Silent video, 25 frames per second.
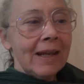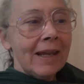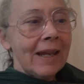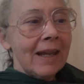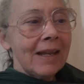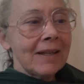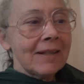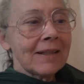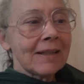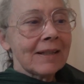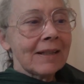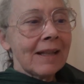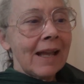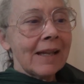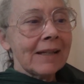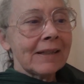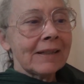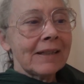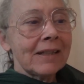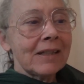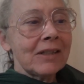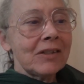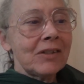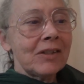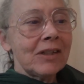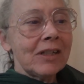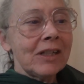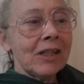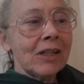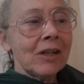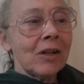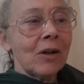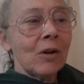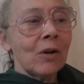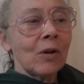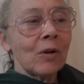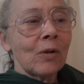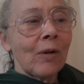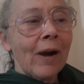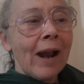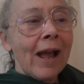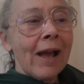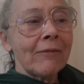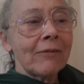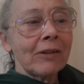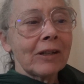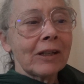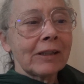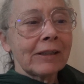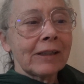is like the
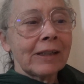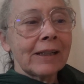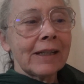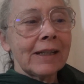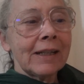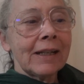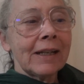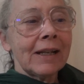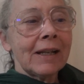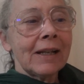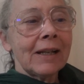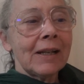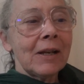geographically